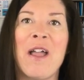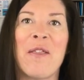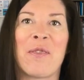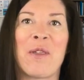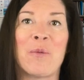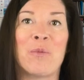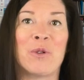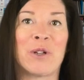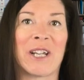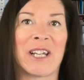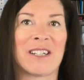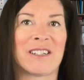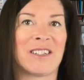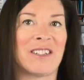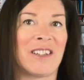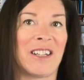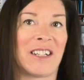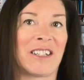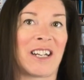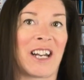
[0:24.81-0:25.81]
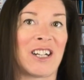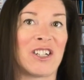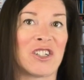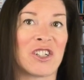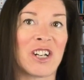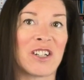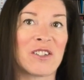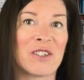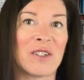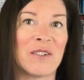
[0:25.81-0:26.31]
then we'll get to the
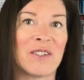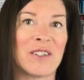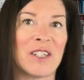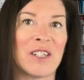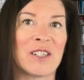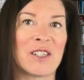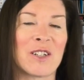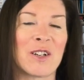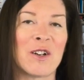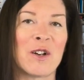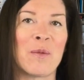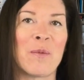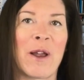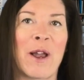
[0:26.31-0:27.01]
digestive system,